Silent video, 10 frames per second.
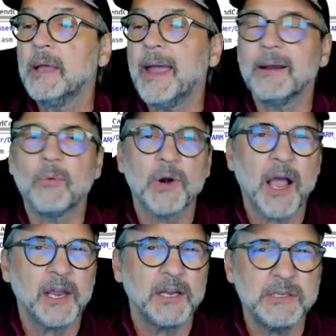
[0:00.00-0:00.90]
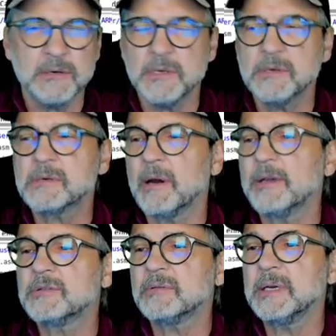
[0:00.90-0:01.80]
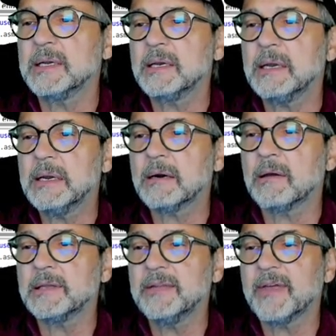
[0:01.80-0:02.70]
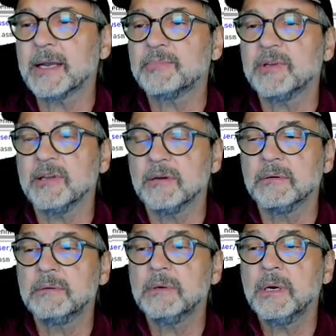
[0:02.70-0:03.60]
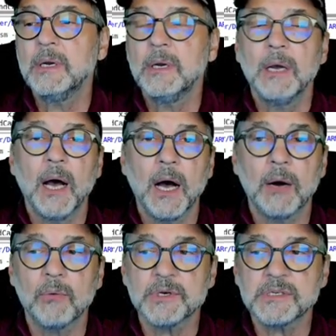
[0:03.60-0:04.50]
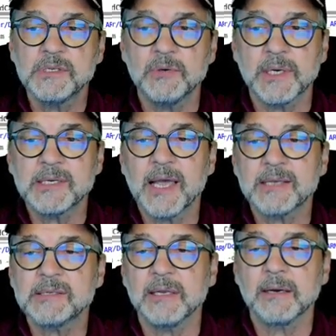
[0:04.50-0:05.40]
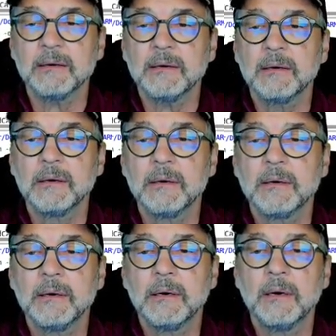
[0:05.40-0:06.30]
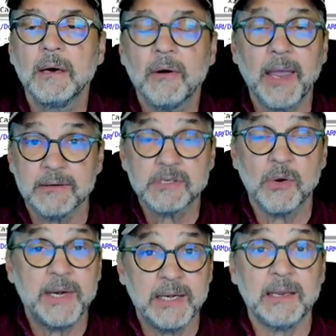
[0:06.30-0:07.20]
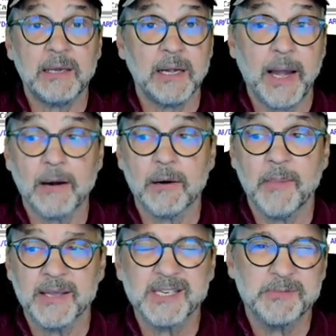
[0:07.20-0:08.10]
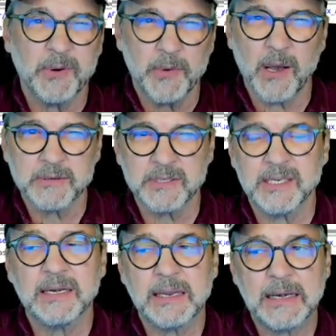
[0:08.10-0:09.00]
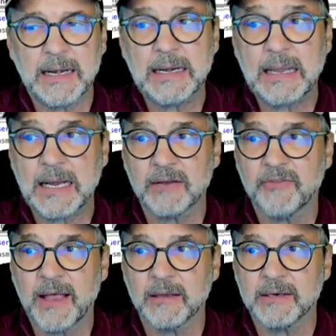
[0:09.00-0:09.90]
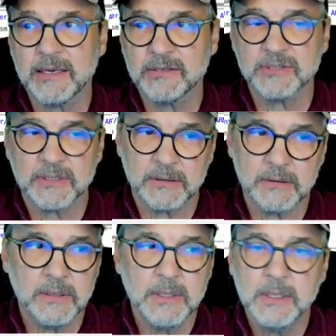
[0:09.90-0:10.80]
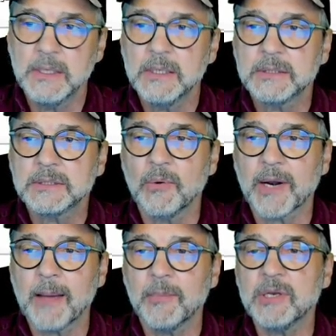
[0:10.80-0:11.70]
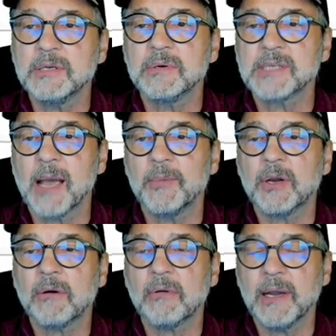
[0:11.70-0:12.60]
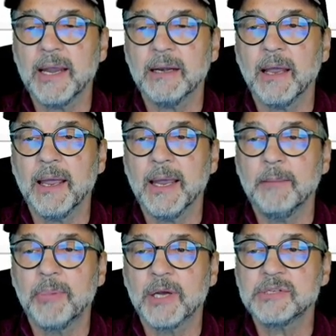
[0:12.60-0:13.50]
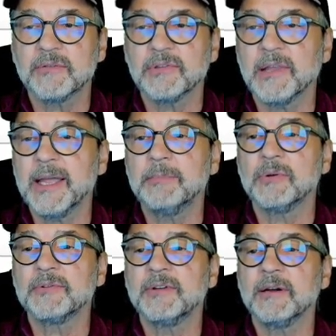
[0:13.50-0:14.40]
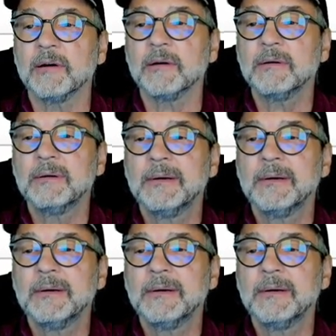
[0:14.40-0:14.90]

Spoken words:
And we're not going to do user entry into here. I'll leave that up to you. We're just doing testing. Okay, so we didn't get an error message, but we also didn't get any kind of validation. So what I'm going to do is I'm going to create a bunch of labels here.